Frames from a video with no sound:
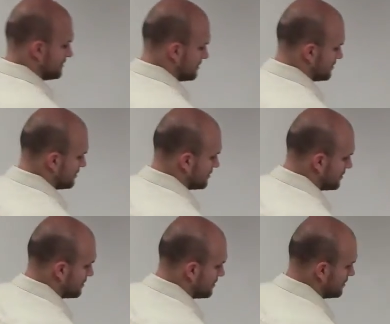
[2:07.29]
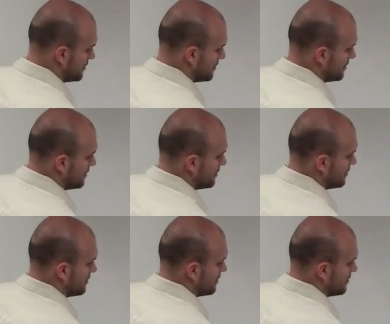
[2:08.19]

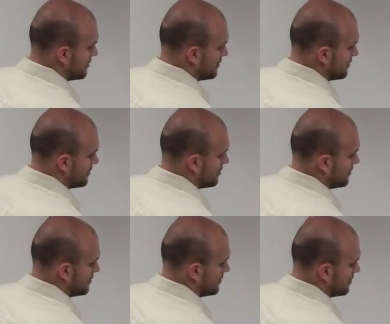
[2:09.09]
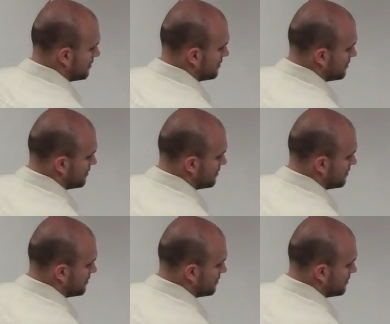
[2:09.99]
[no speech]